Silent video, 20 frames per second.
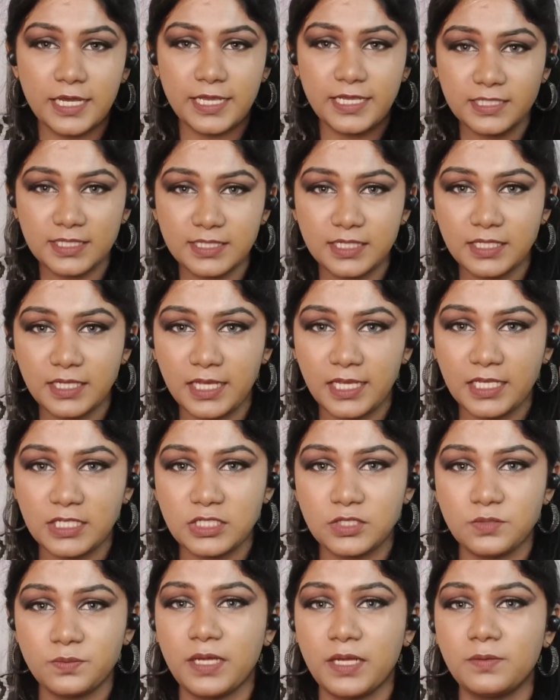Instant
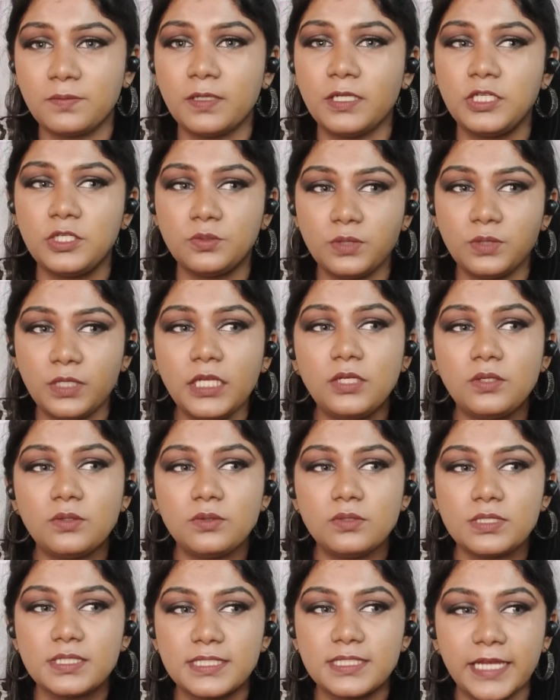Age Rewind one, you need
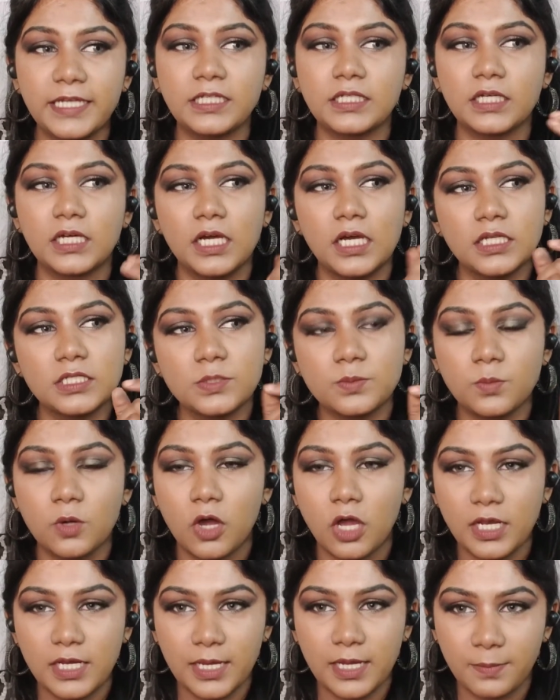to set a
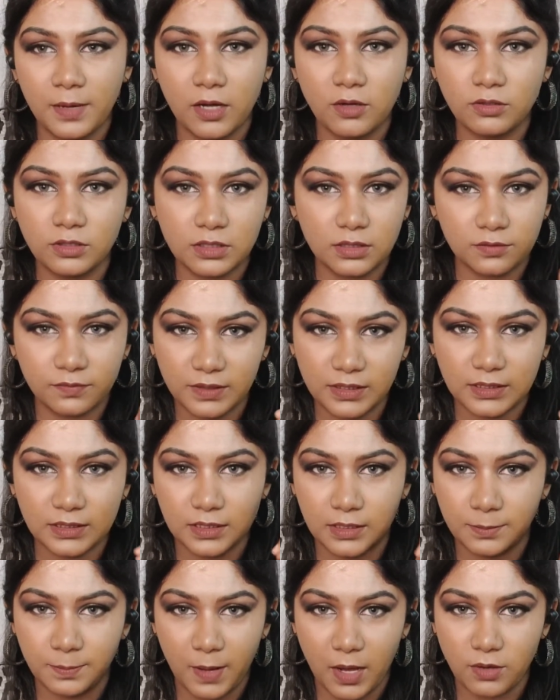small amount with
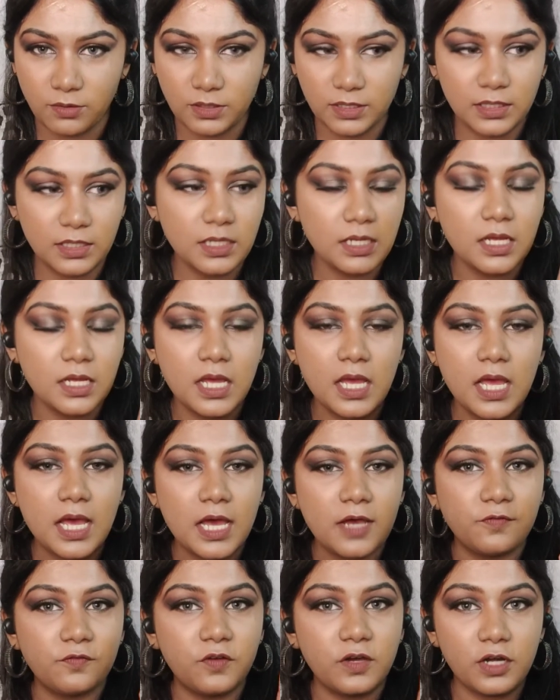a powder
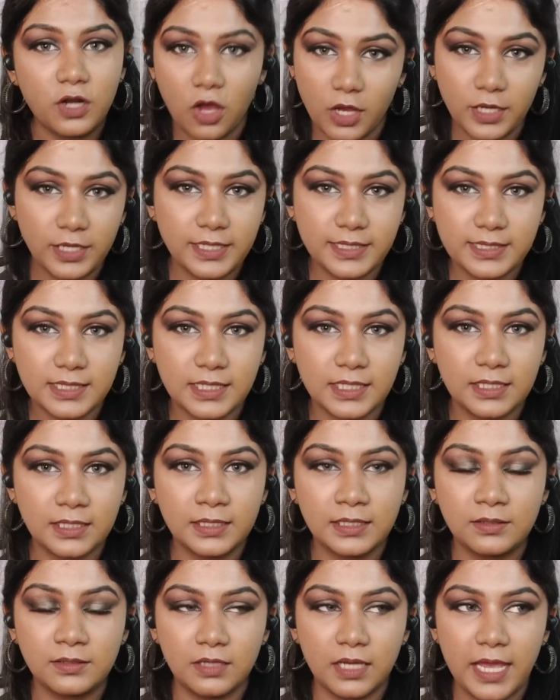for oily
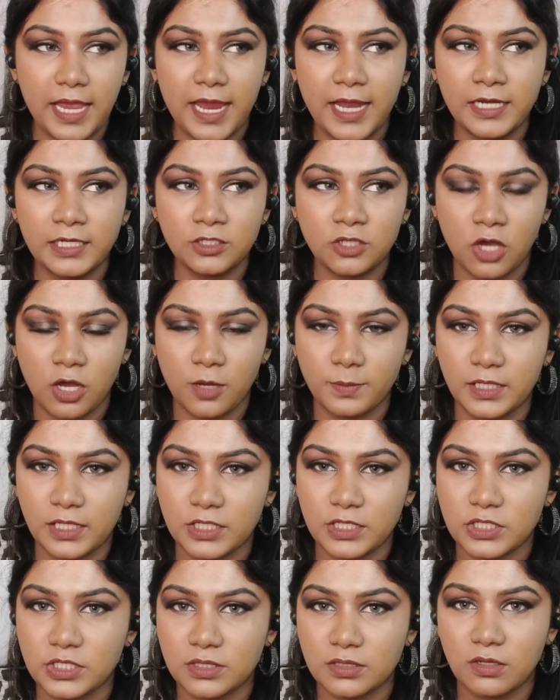skin and
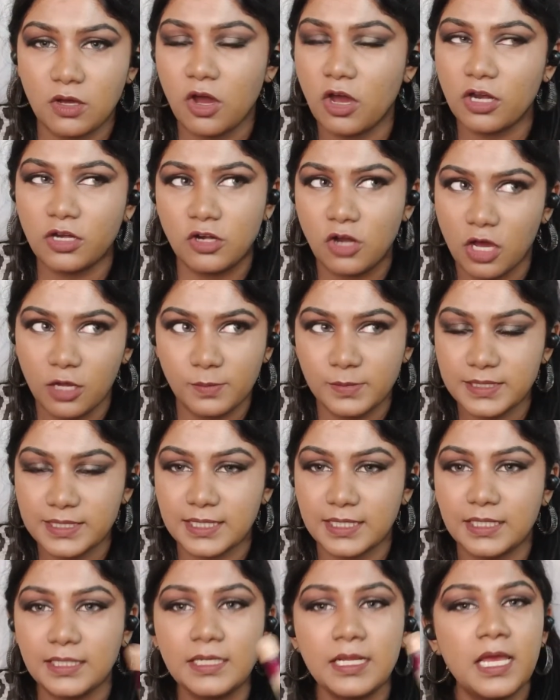combination or normal
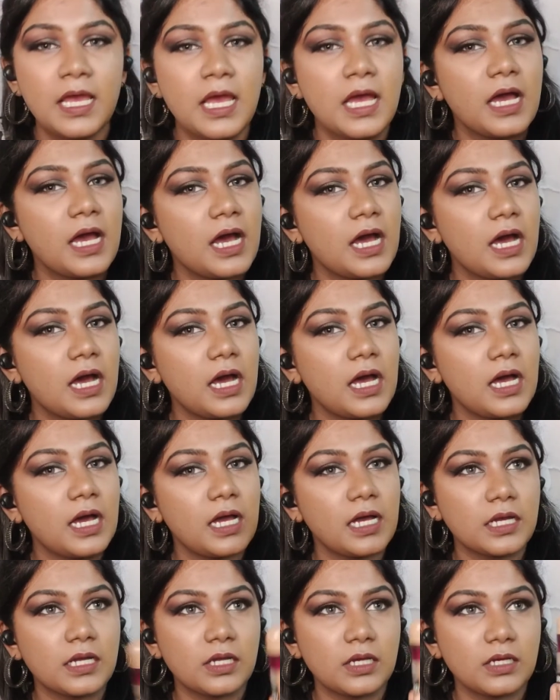skin.
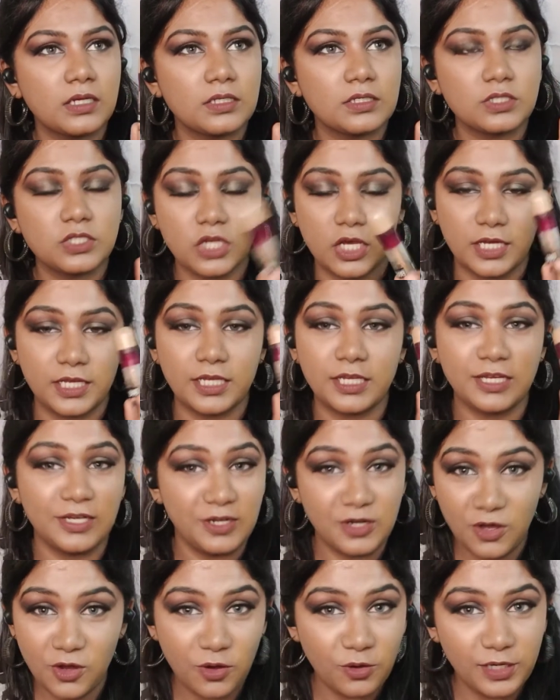Sorry,
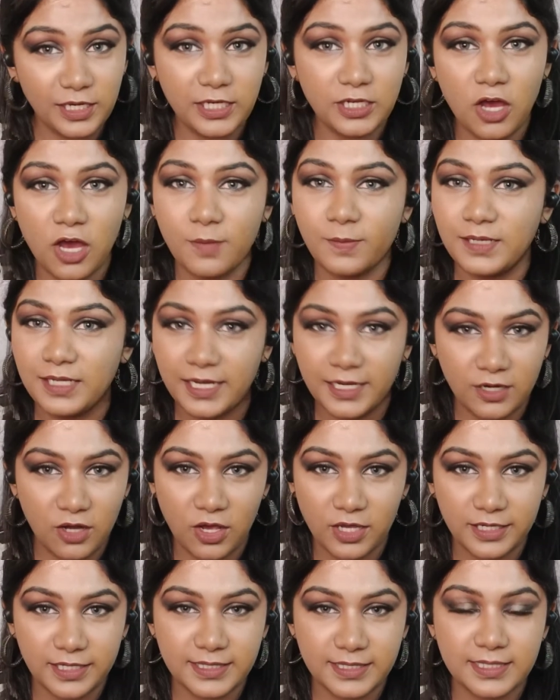no, only normal and
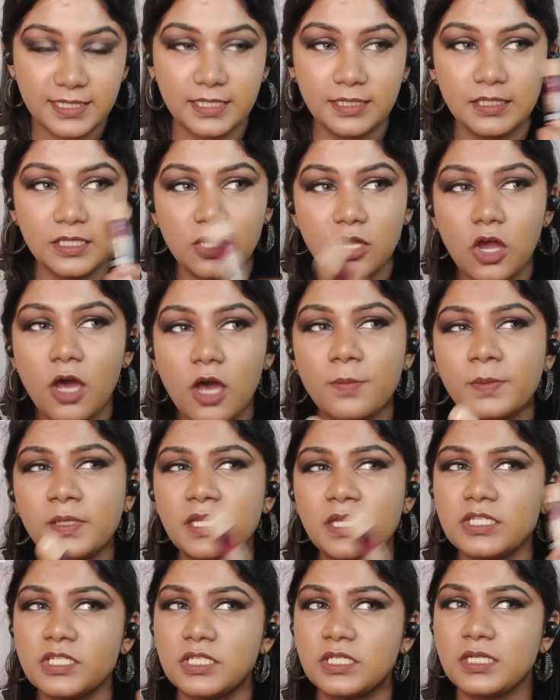oily skin. The
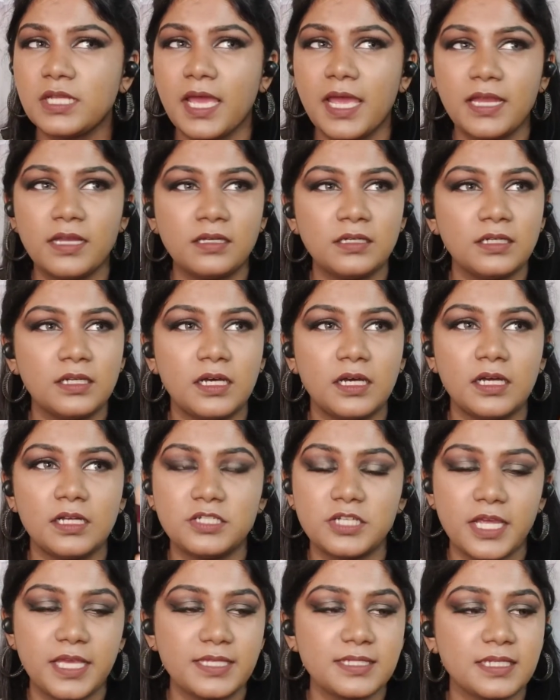combination and
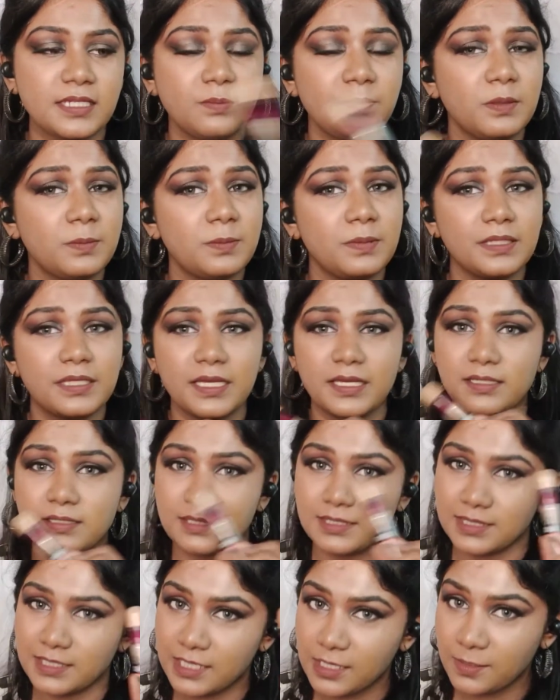dry skin people can
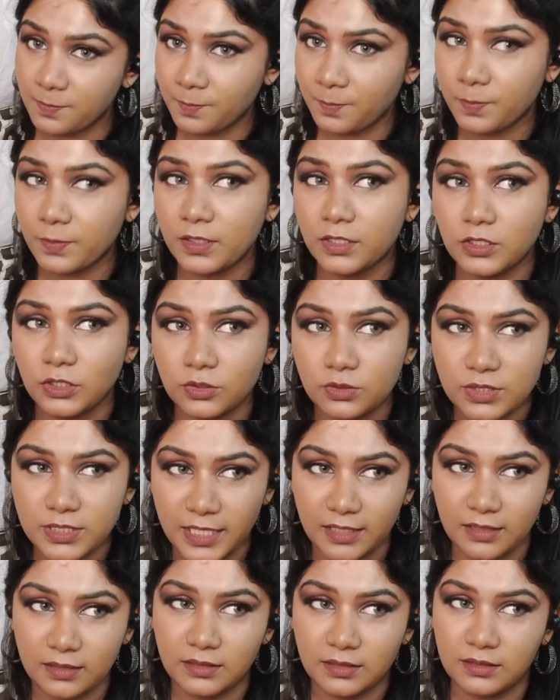skip to
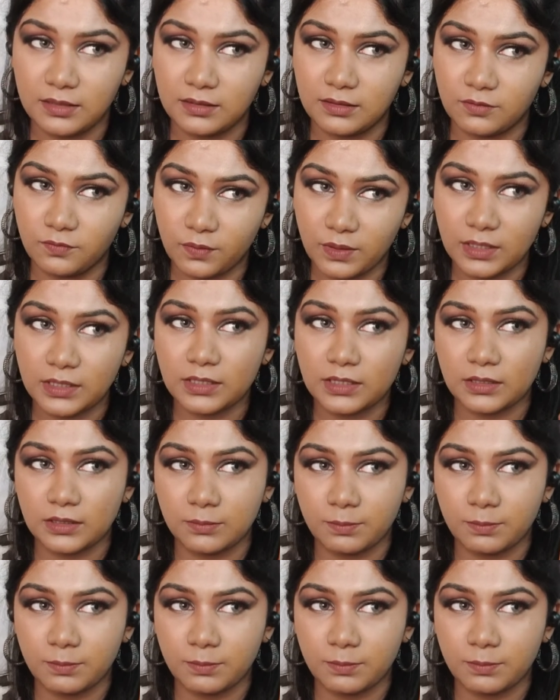set with